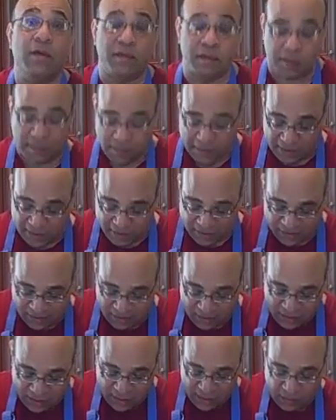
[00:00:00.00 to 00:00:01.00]
of the meat,
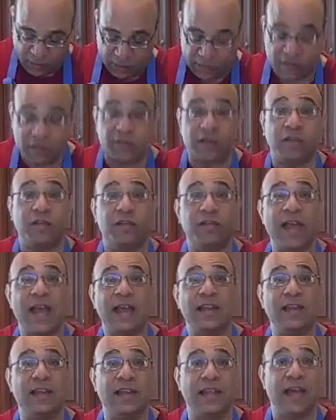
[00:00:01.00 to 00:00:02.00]
which is
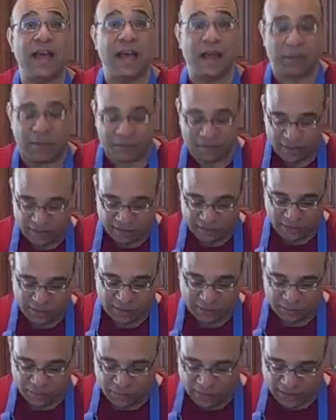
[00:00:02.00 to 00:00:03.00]
exactly the opposite of
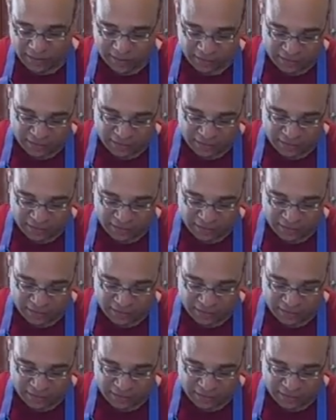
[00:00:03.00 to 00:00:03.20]
what you want